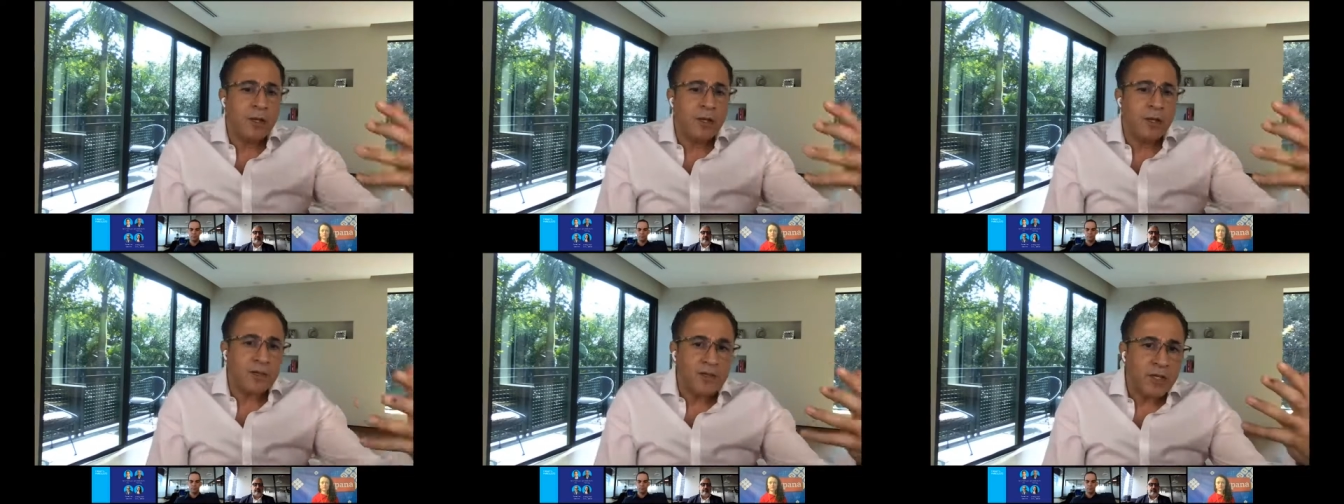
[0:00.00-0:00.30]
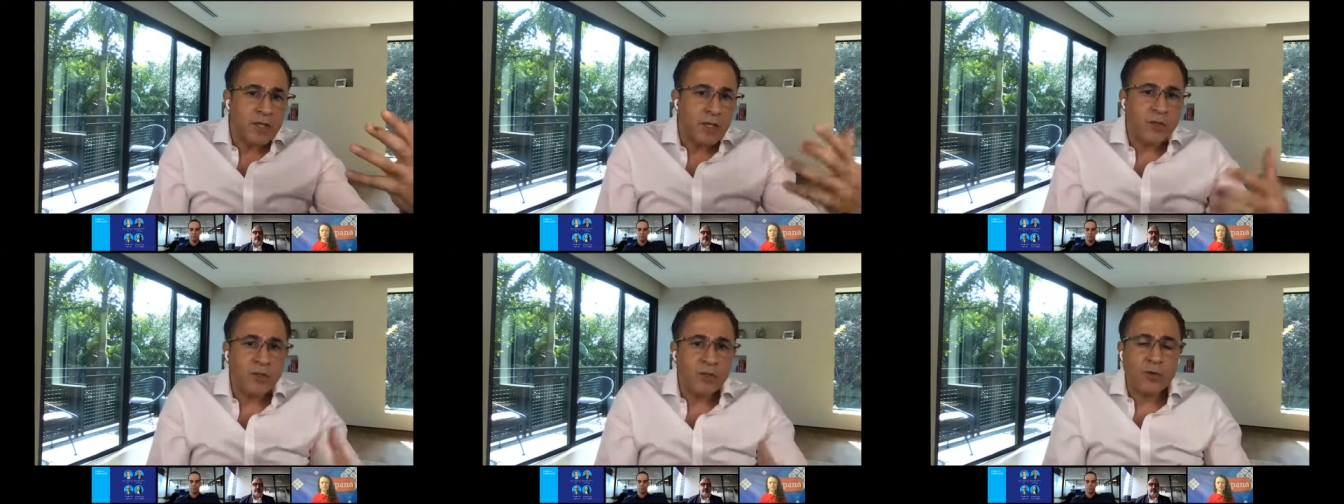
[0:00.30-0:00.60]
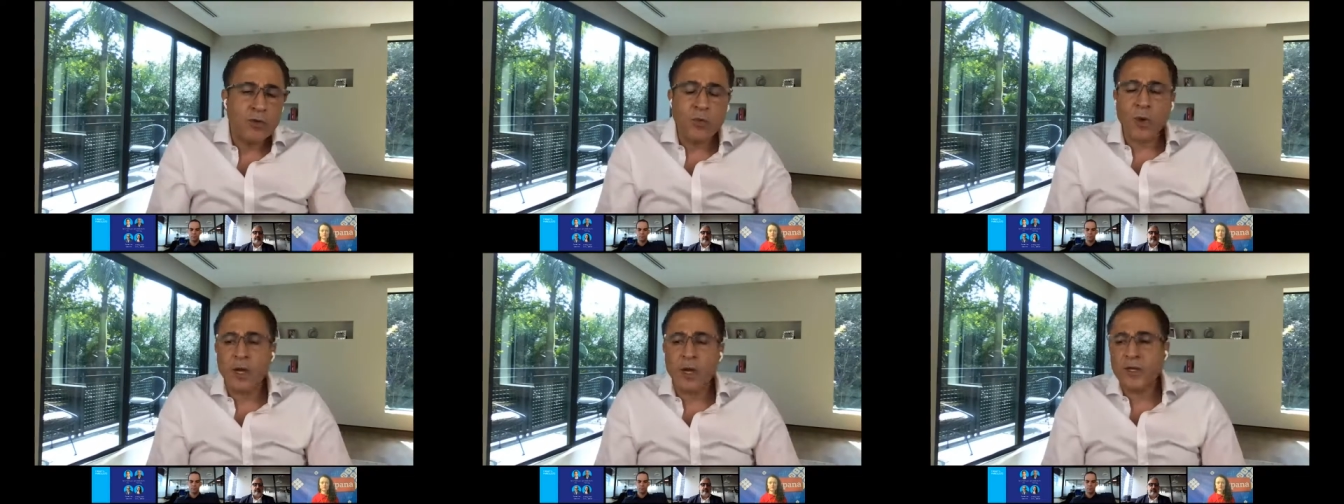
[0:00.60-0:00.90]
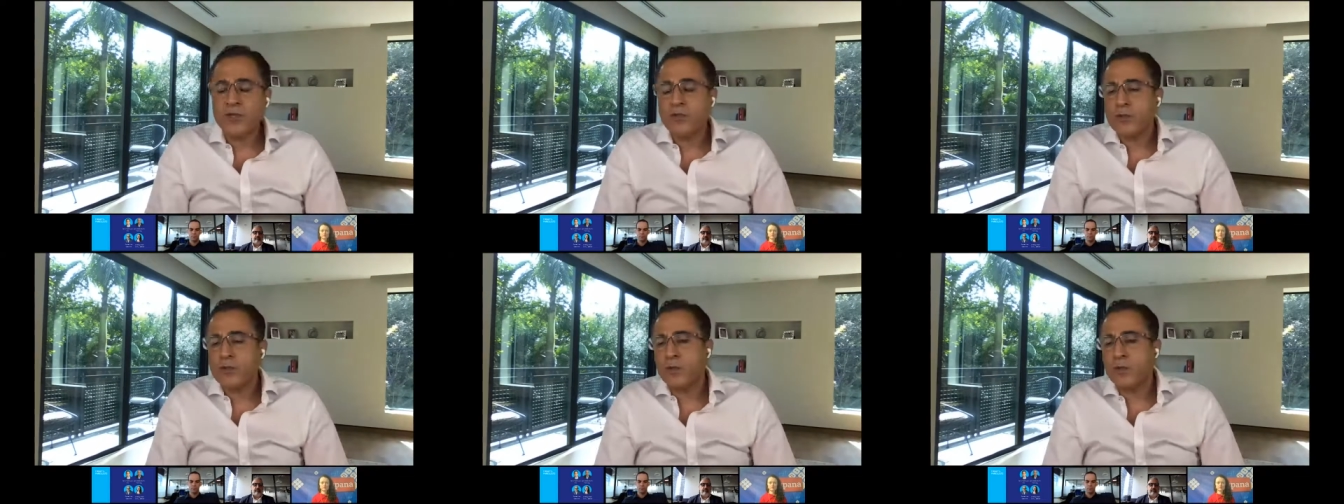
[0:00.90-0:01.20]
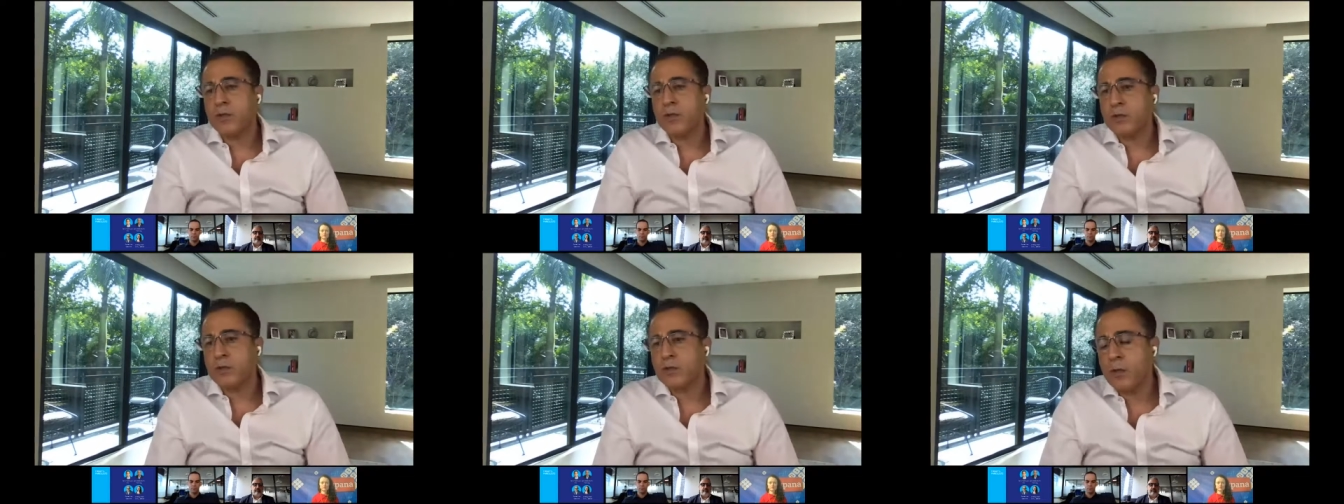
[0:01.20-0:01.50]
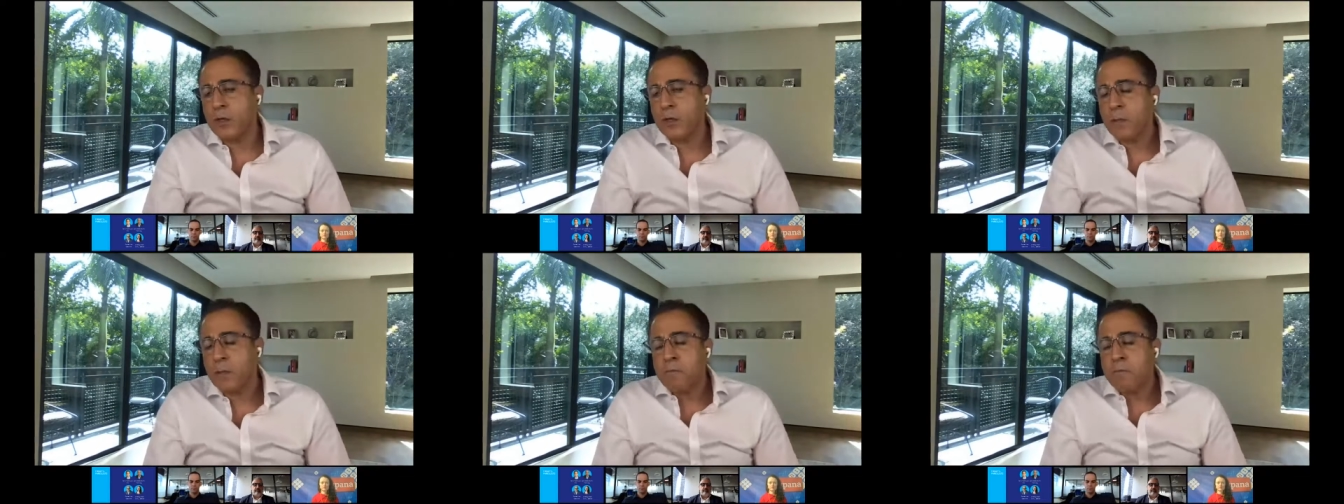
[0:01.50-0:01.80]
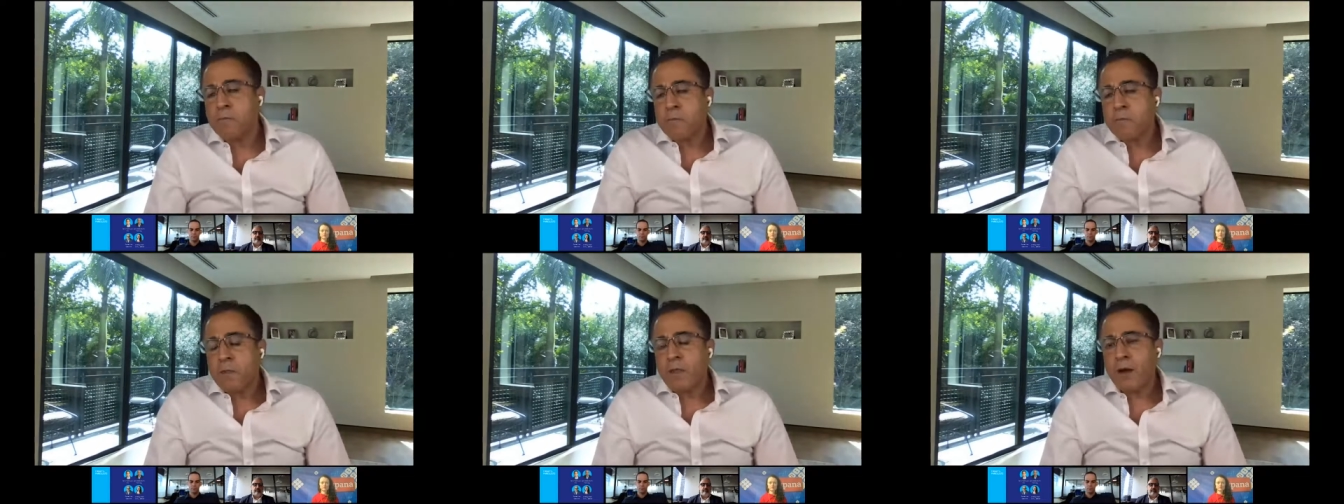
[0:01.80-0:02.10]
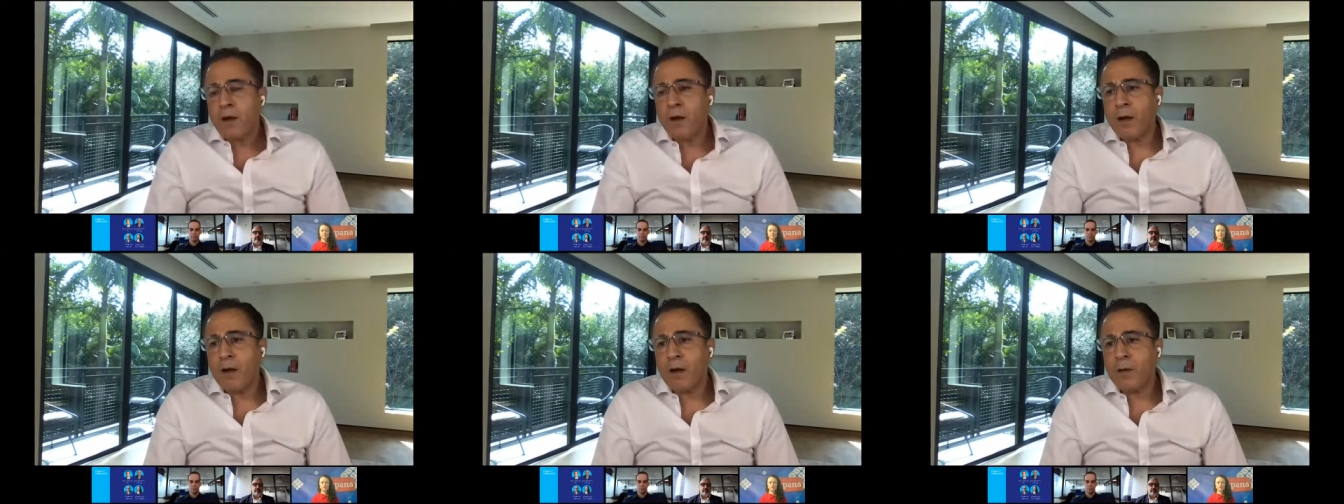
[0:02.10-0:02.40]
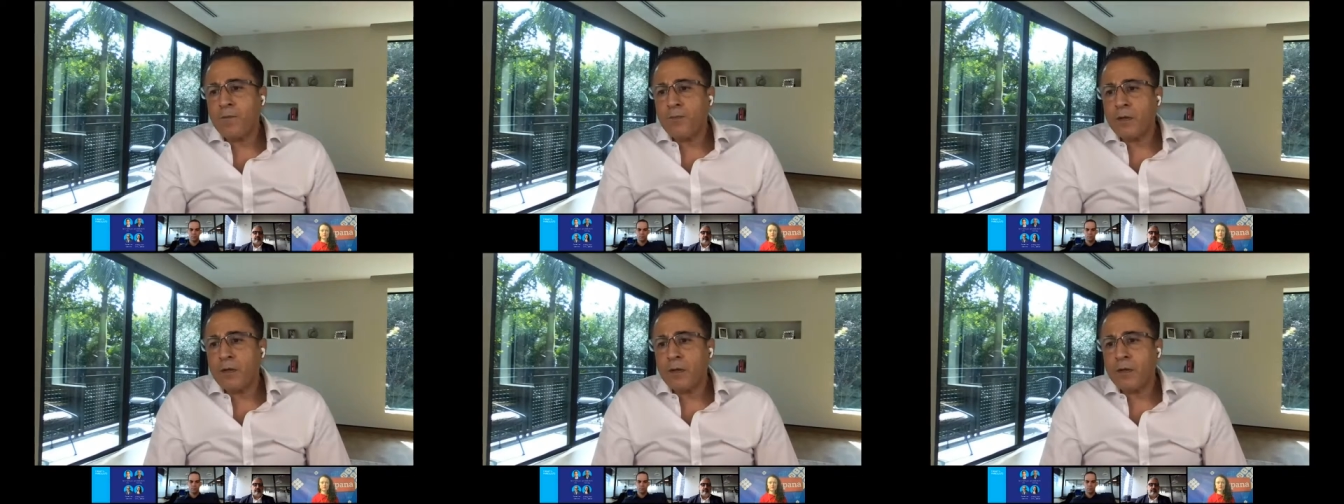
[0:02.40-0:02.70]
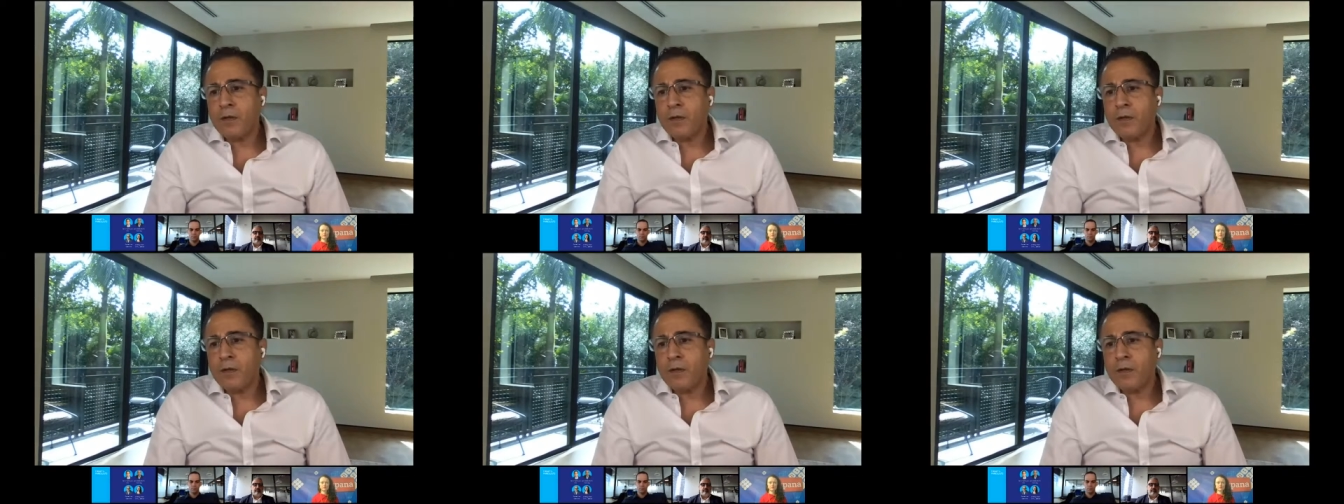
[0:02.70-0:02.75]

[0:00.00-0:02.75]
let's say in the US, so forth, so on.